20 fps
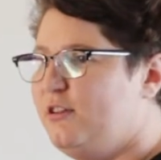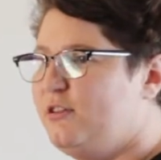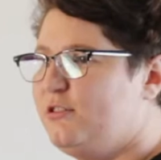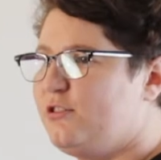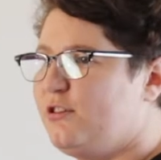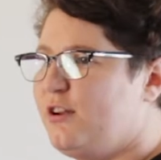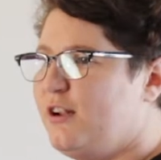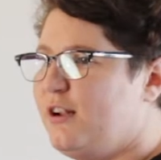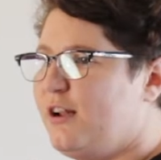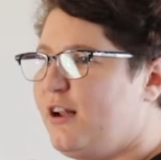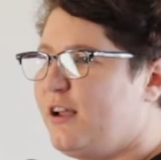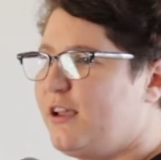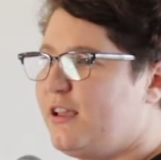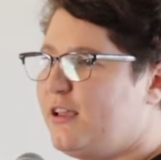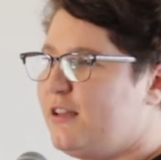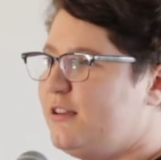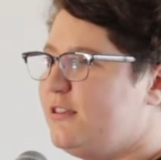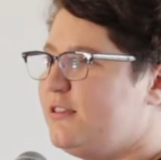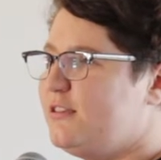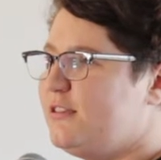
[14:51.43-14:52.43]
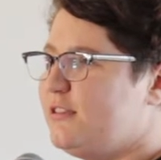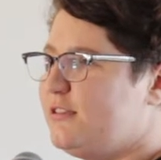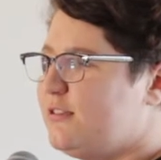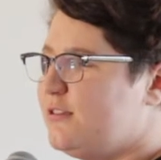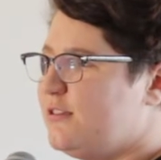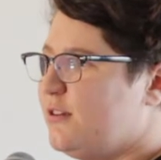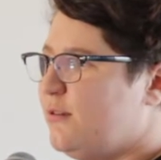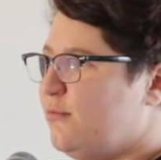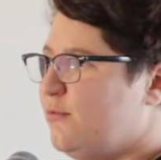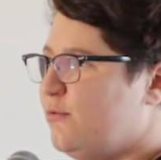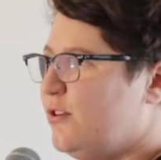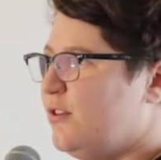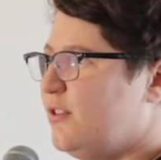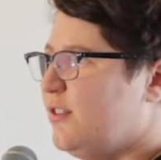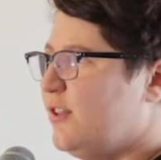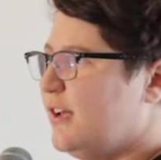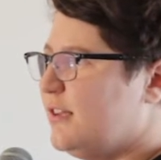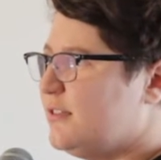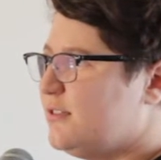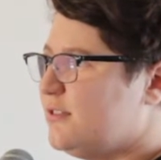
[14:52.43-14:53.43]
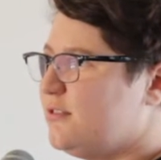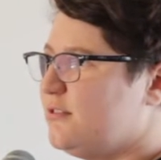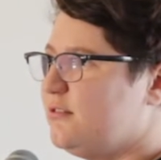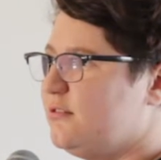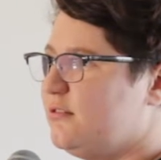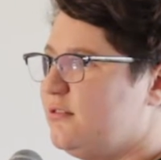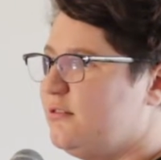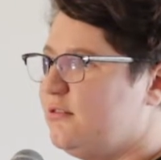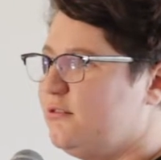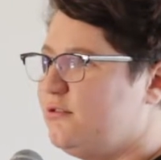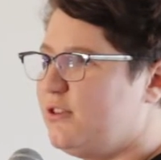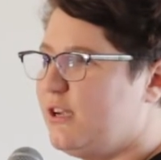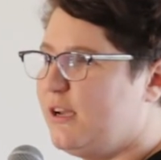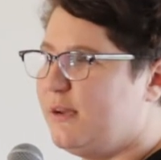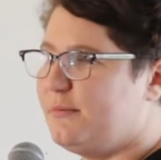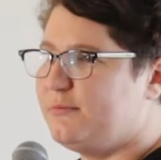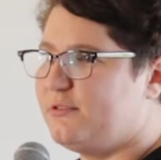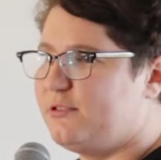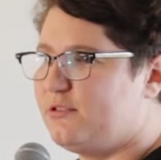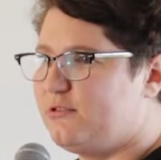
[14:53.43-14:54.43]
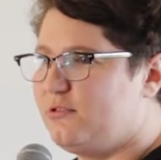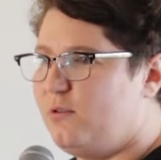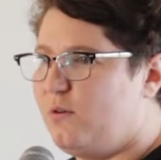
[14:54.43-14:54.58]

so that I can assist someone that's trapped,